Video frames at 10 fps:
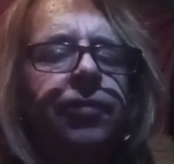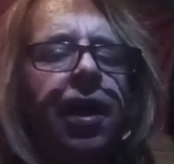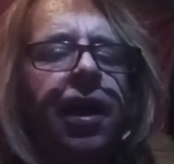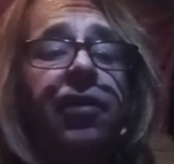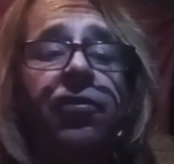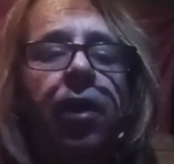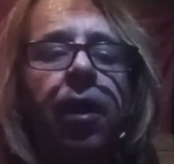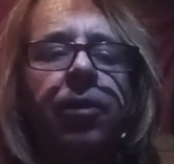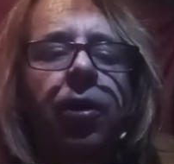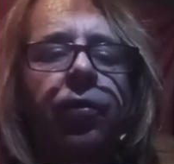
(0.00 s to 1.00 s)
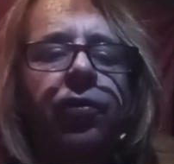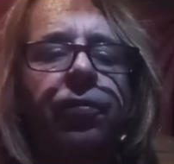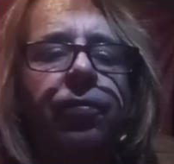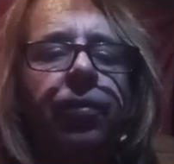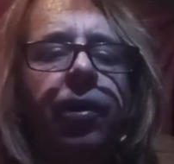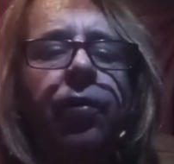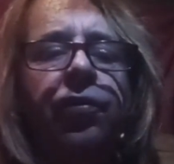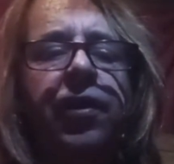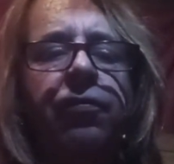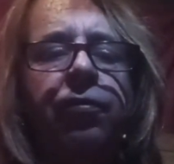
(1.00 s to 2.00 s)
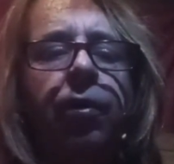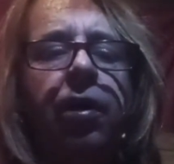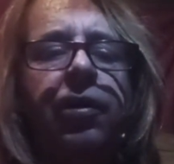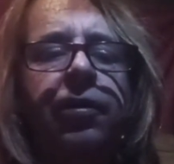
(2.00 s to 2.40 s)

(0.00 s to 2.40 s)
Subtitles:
Islam goes in for